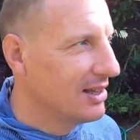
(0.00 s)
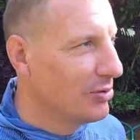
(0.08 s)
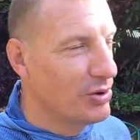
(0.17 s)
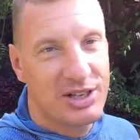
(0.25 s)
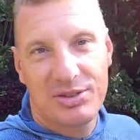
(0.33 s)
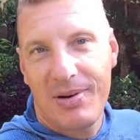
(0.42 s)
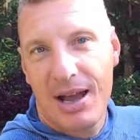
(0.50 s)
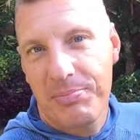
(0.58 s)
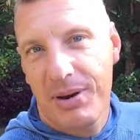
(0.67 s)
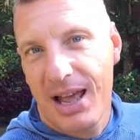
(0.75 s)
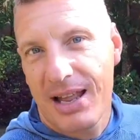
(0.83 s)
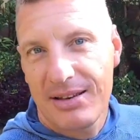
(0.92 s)
What is my
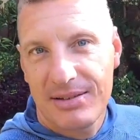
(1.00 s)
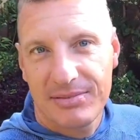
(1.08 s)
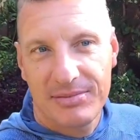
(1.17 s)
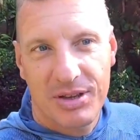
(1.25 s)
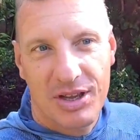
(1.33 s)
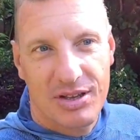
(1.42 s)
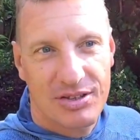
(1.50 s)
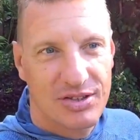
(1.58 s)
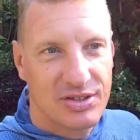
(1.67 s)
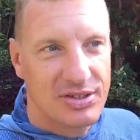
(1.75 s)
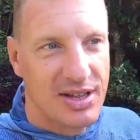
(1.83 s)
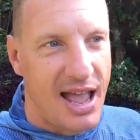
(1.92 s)
plan?
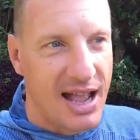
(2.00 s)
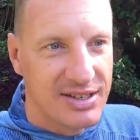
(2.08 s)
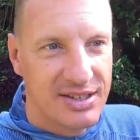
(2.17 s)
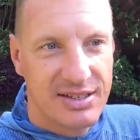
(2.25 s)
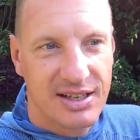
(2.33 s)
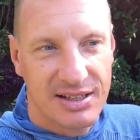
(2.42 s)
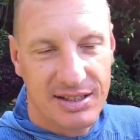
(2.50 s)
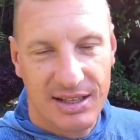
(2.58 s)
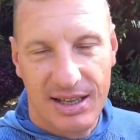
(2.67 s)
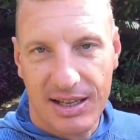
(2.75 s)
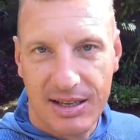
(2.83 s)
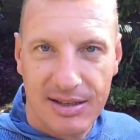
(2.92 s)
Because
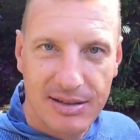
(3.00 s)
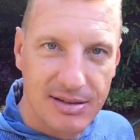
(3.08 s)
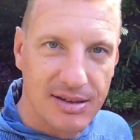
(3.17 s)
accidentally